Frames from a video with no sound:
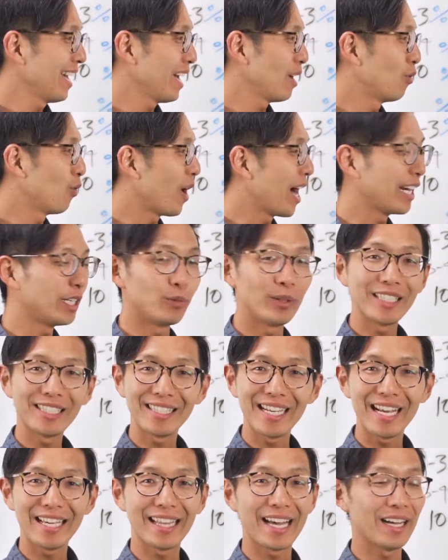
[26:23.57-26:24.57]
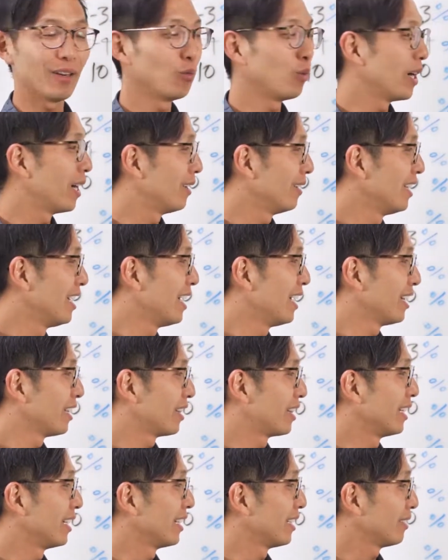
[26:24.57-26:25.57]
And why do we say that? Well,
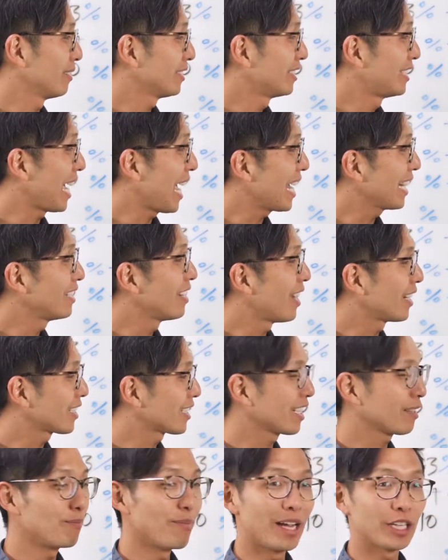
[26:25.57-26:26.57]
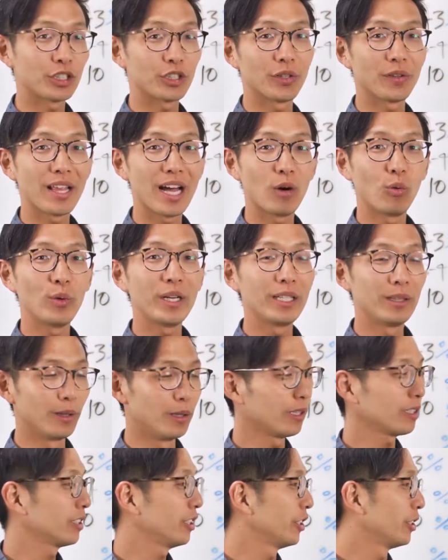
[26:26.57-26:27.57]
the diagnostic measure that we
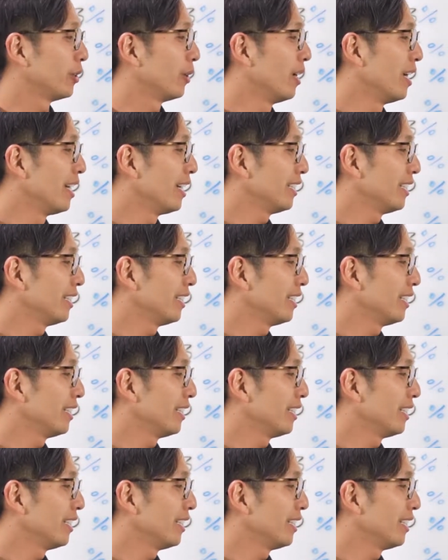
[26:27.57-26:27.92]
look to